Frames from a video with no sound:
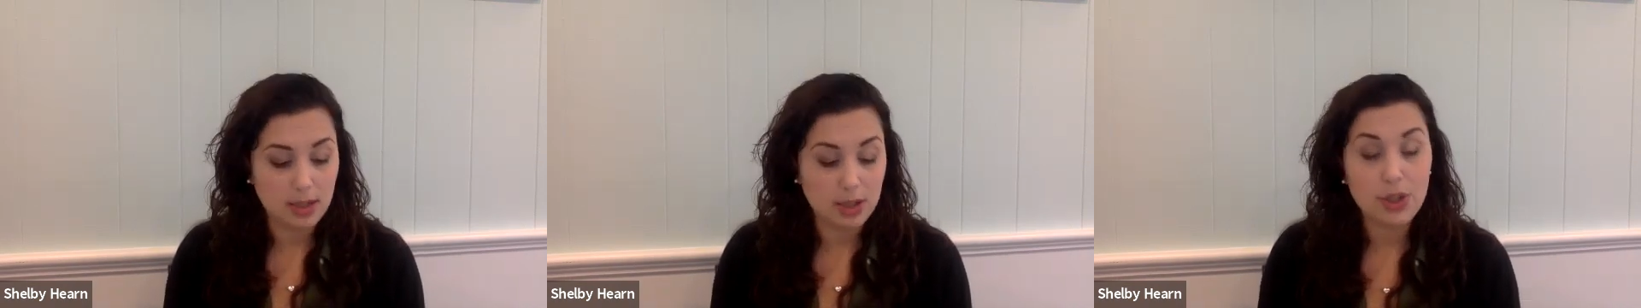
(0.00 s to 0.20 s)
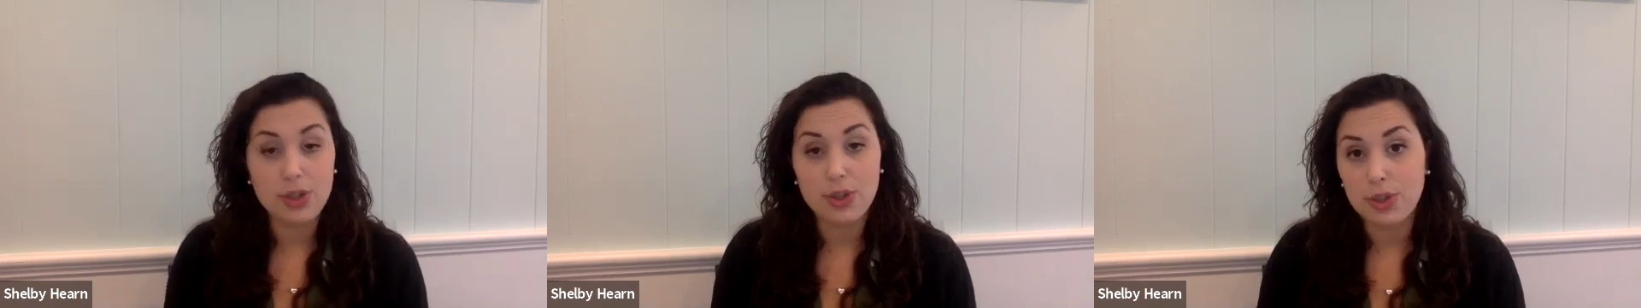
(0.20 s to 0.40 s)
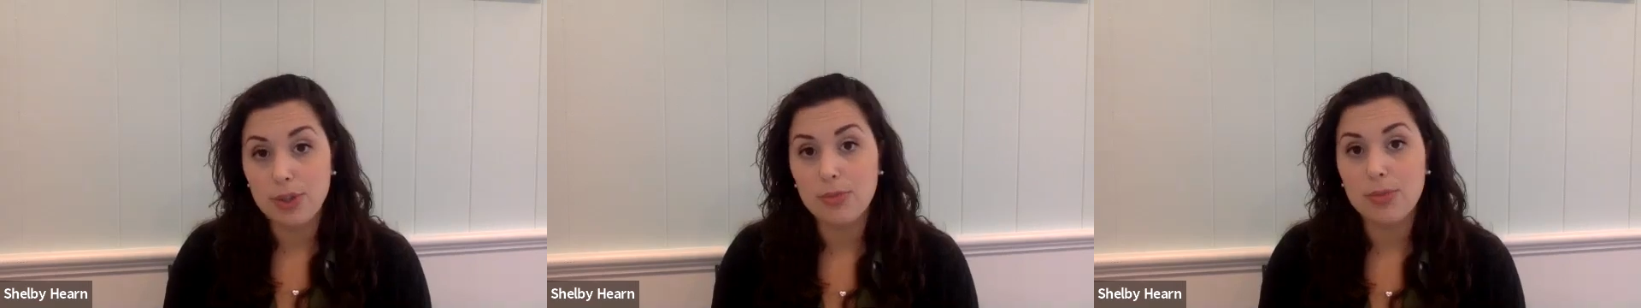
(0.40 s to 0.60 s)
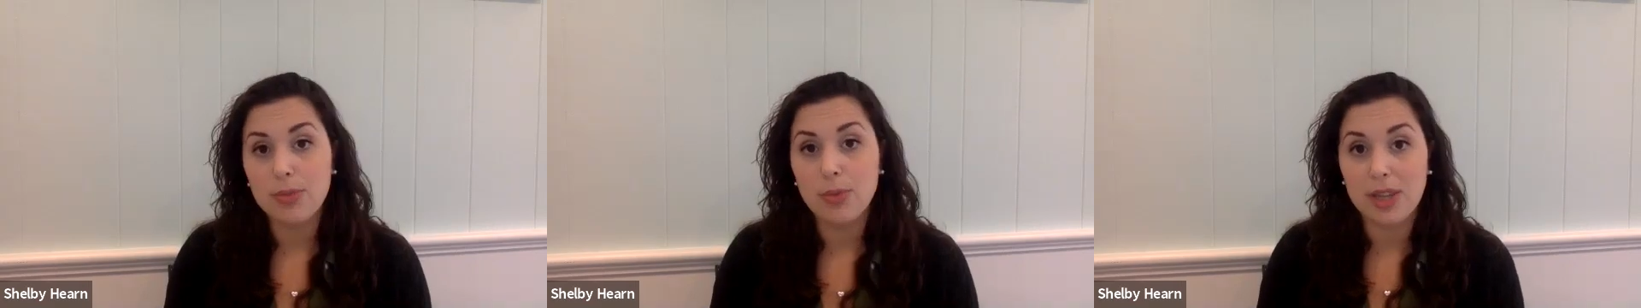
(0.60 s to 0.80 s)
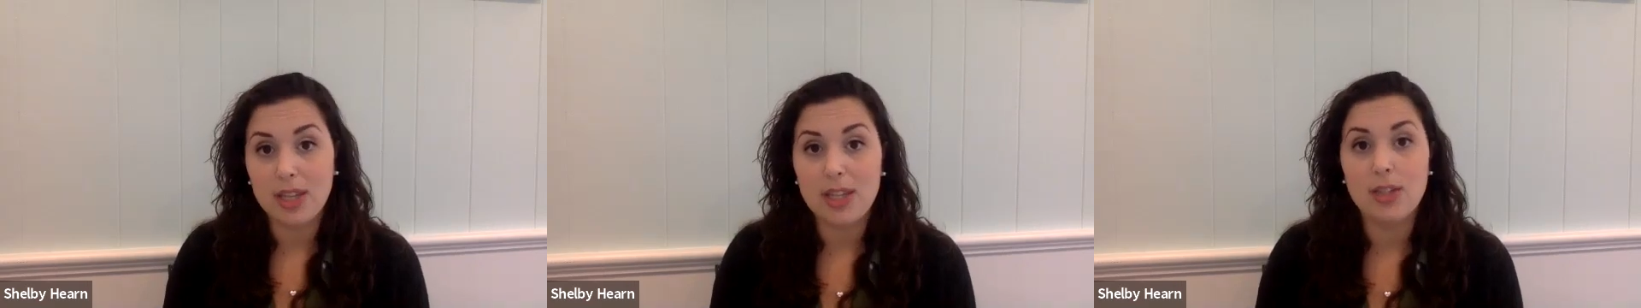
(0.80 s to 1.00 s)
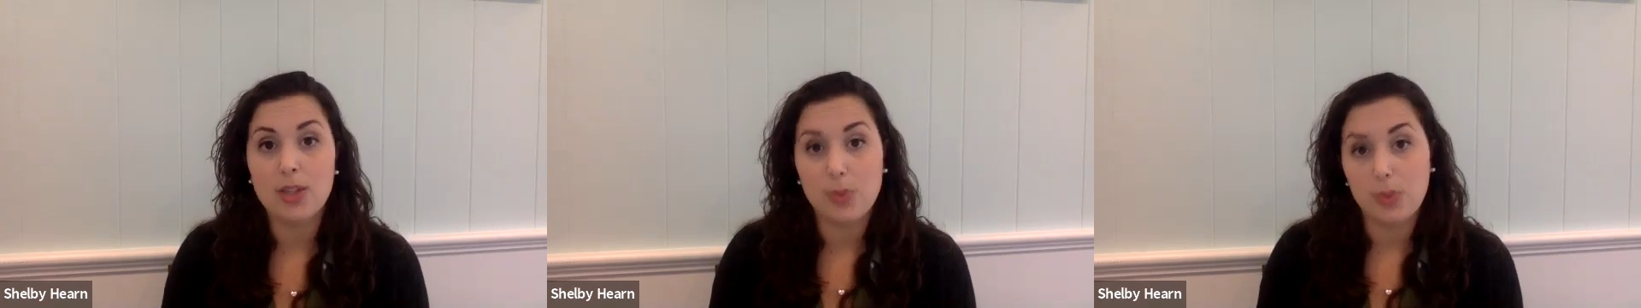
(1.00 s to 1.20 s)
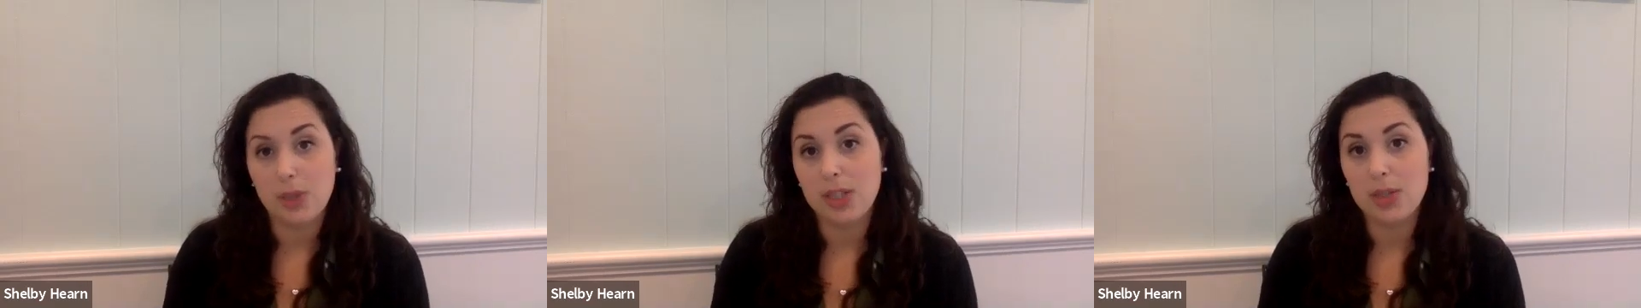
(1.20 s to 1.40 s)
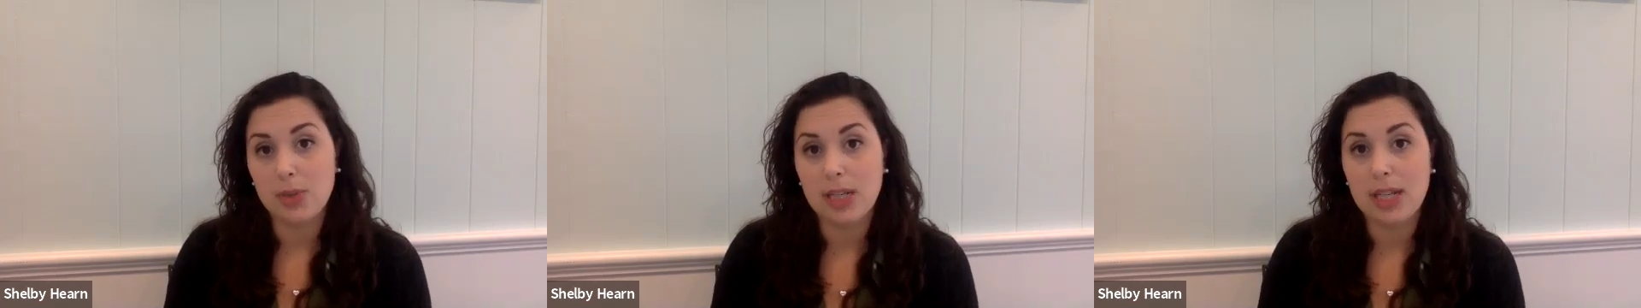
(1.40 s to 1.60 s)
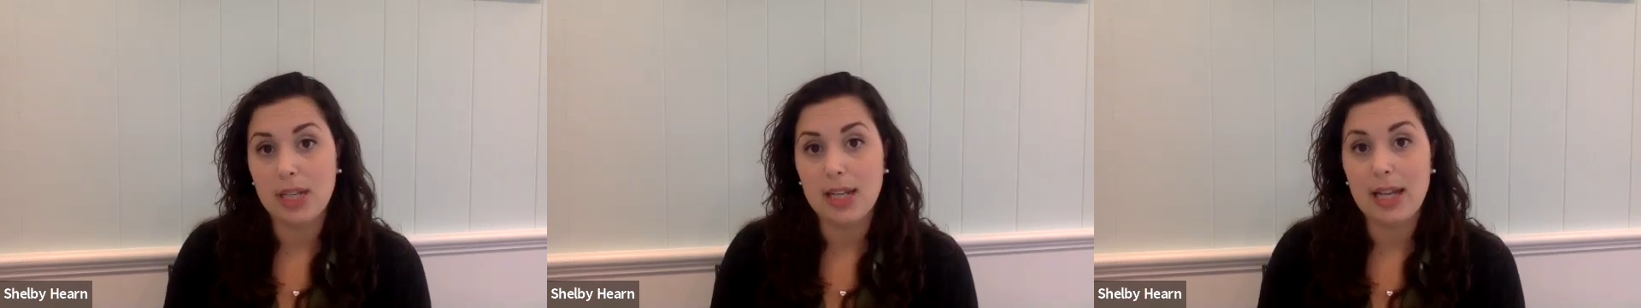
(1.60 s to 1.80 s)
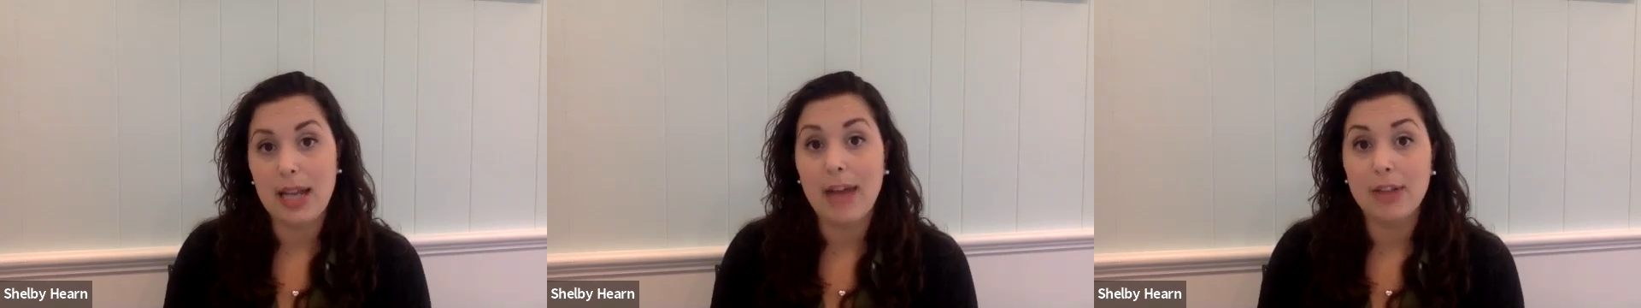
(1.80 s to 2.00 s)
consumed within the 2020
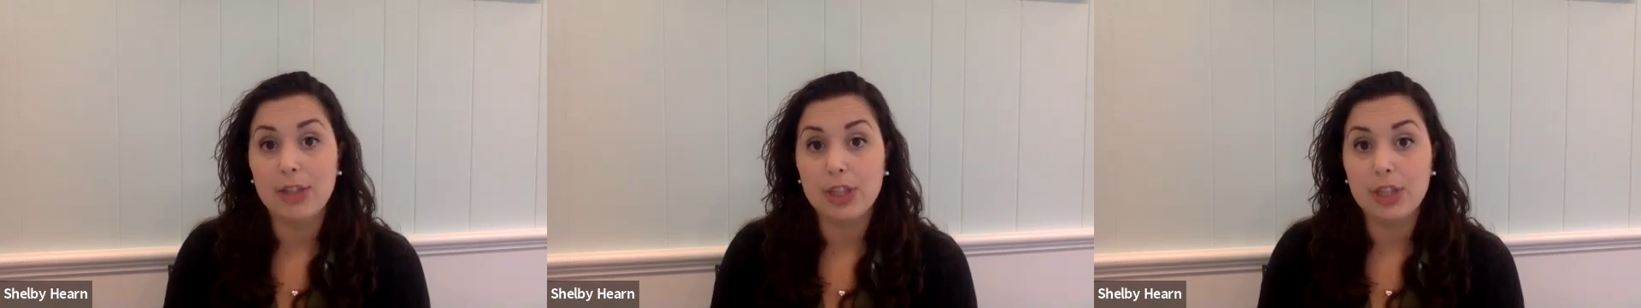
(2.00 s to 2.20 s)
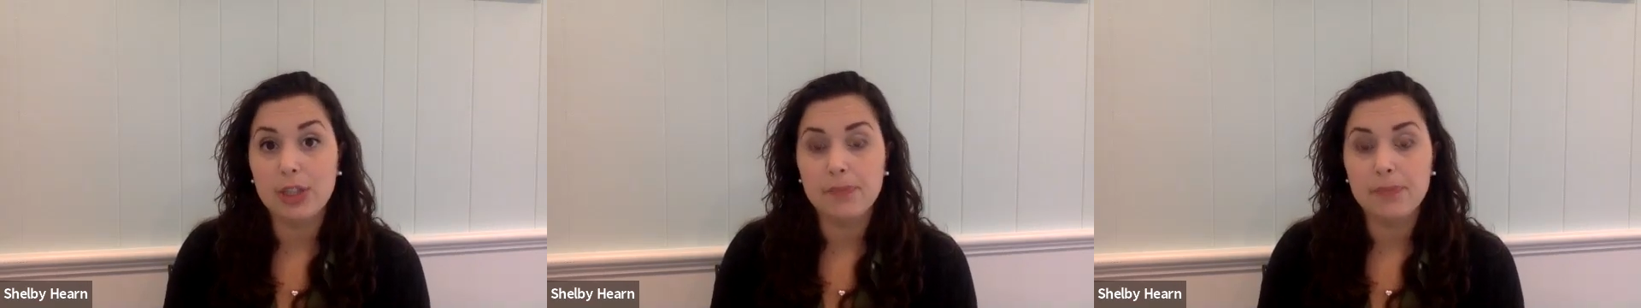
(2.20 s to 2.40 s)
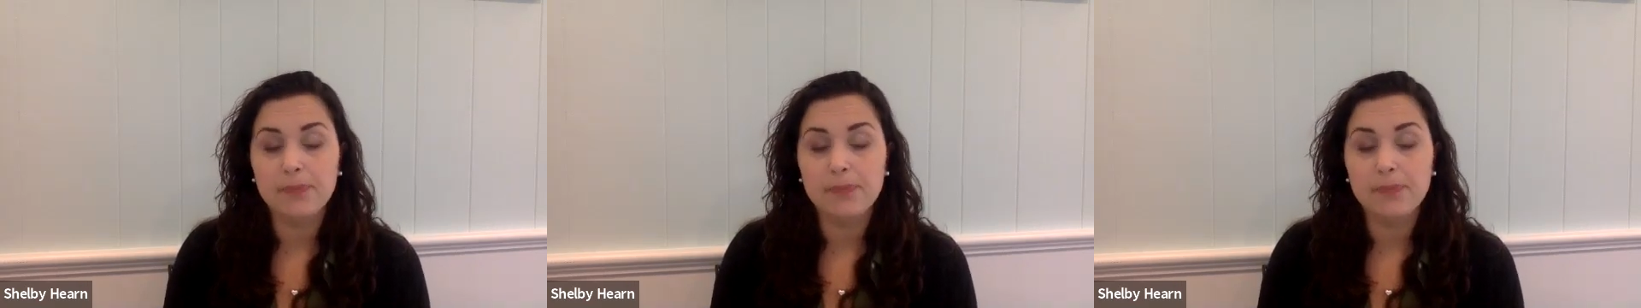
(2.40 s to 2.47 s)
calendar.